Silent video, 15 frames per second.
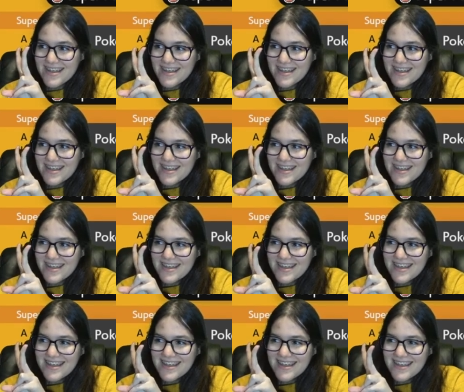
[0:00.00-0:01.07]

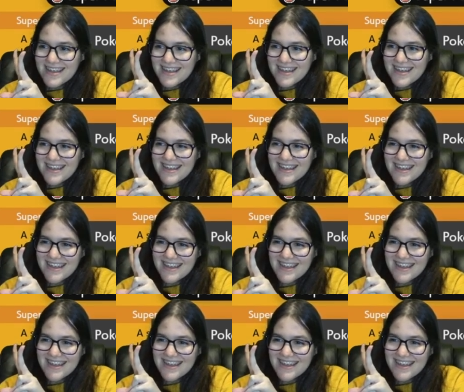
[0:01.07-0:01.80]
No one is speaking in this clip.